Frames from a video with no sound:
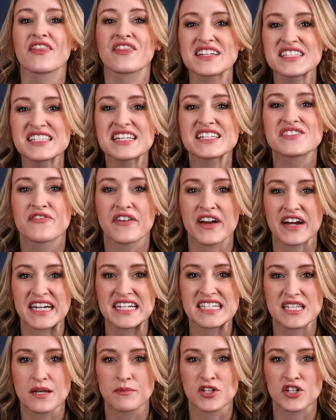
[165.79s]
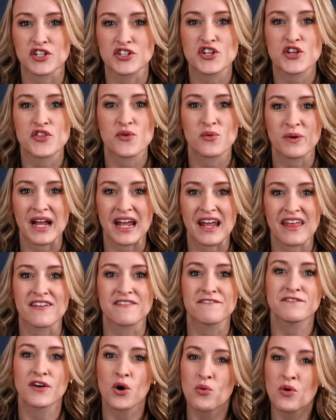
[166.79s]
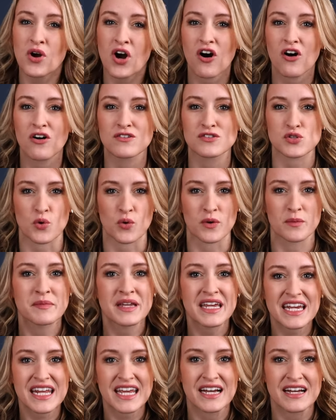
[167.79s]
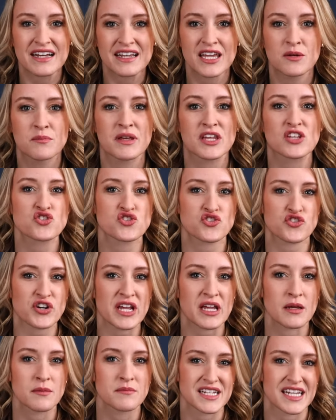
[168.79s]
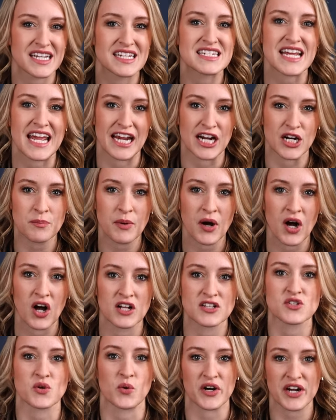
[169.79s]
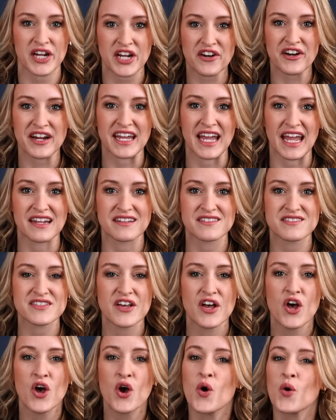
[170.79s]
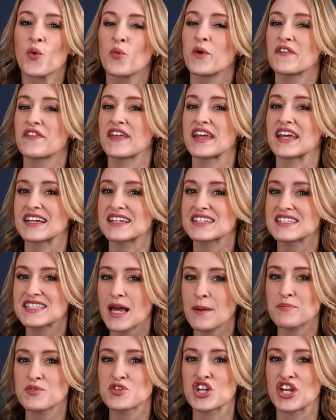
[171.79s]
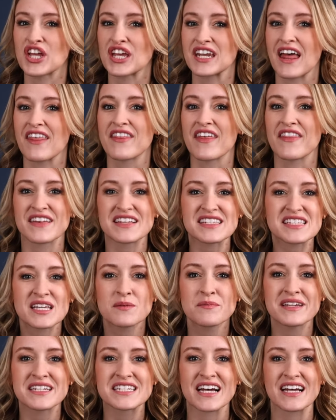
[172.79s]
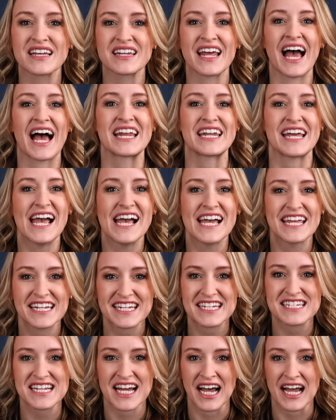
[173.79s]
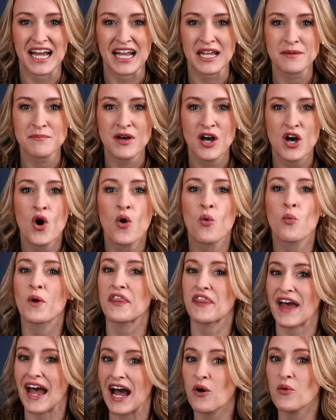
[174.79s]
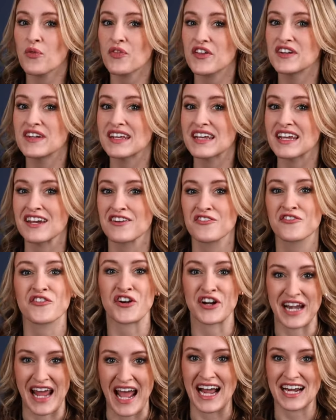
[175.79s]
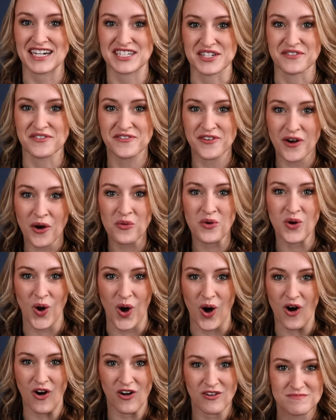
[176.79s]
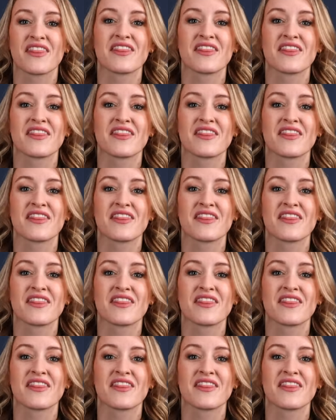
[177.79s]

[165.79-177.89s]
This is very similar to the way that phone calls or media can be streamed into AirPods or hearing aids, with the exception that this can be done at any time without the need for an active phone call.